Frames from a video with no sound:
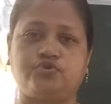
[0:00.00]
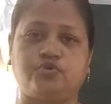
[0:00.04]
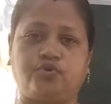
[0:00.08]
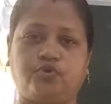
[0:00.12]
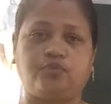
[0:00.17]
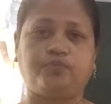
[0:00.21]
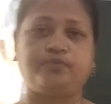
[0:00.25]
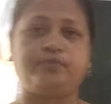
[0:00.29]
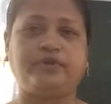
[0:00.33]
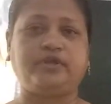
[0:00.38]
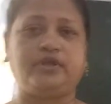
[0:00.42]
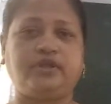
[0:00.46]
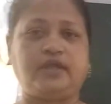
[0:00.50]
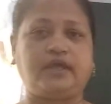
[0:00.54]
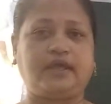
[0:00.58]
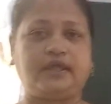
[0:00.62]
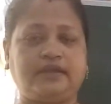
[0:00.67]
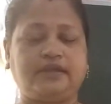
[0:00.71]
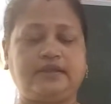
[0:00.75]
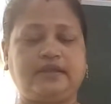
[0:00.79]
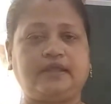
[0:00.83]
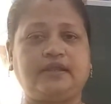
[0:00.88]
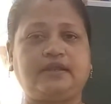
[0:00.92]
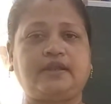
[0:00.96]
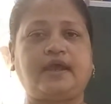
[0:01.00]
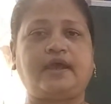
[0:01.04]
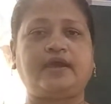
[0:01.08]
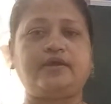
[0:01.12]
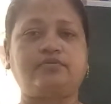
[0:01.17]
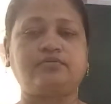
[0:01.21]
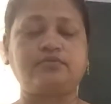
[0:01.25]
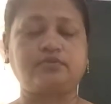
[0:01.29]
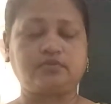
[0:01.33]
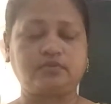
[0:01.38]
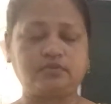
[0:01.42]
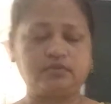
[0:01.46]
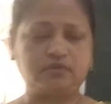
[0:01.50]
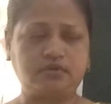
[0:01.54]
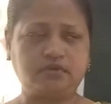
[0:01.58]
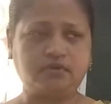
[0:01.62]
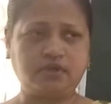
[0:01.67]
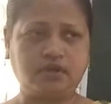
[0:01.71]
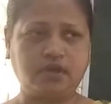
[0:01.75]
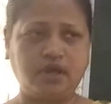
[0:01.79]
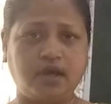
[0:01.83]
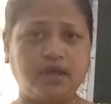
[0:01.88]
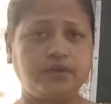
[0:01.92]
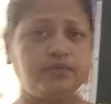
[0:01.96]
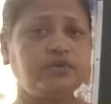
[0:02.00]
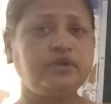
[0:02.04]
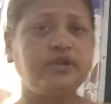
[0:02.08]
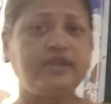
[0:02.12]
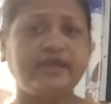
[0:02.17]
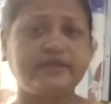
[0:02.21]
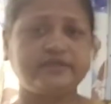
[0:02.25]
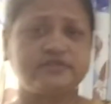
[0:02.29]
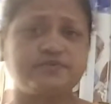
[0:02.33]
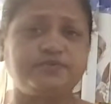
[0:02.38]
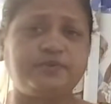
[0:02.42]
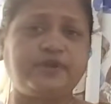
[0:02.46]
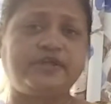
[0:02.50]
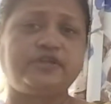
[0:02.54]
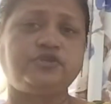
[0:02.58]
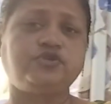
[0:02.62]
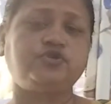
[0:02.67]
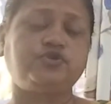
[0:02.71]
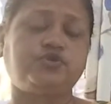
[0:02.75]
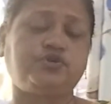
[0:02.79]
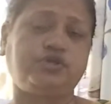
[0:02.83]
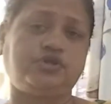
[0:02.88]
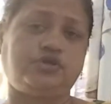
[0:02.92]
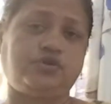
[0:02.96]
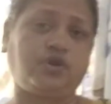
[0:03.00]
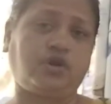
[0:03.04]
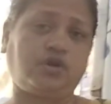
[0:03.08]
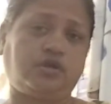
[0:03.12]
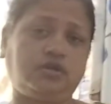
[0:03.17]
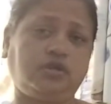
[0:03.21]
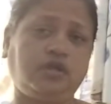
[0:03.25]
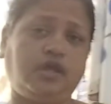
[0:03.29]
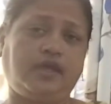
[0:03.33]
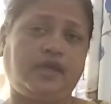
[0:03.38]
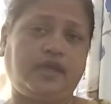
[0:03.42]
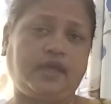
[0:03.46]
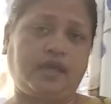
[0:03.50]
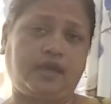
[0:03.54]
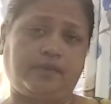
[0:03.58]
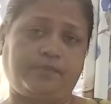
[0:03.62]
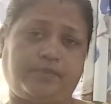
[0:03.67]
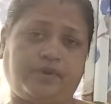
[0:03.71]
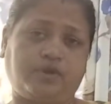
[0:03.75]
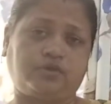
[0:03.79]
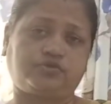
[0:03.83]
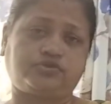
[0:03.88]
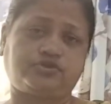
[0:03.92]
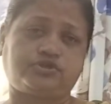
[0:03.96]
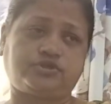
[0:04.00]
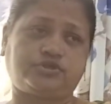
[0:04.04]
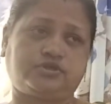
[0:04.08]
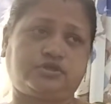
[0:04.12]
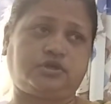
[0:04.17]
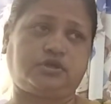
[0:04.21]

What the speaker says: to open, and then I will explain to you all about